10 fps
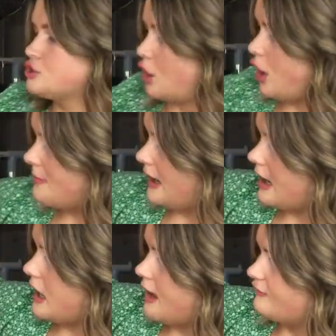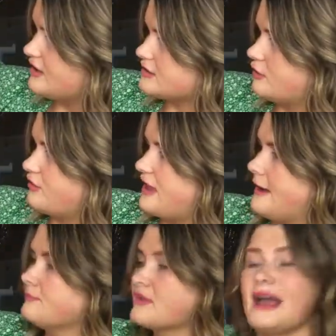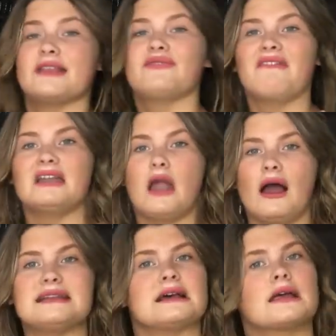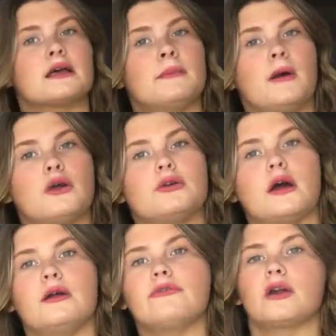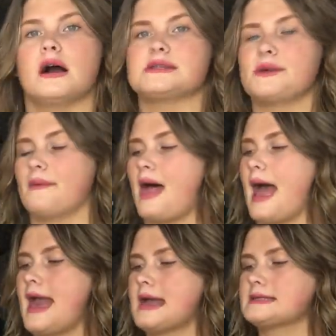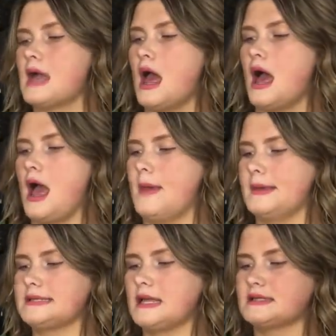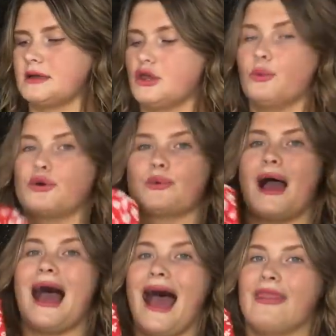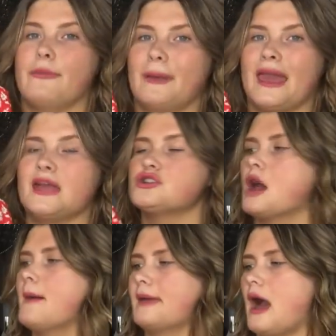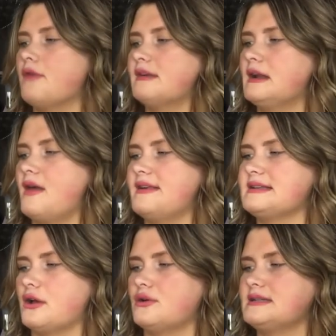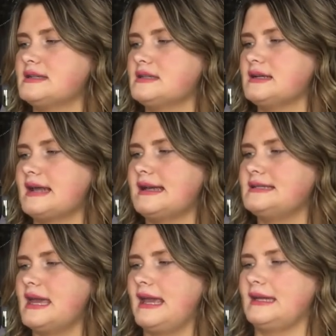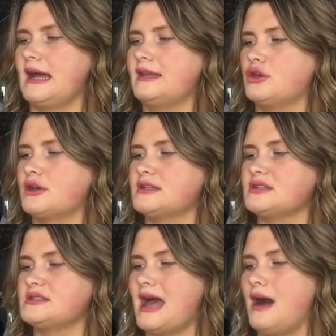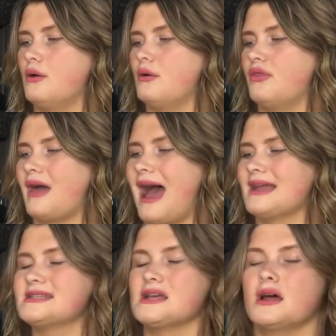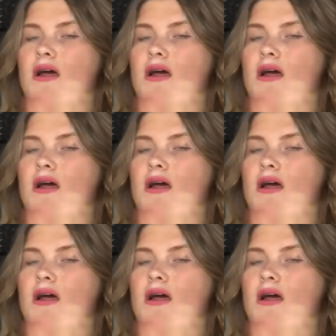top and I love this whole thing. It's very light. It's like a kimono if you guys know what that is. Um, it's like something you would wear at the beach. But yeah, I really like this. I got in the size 18 and you can just tell that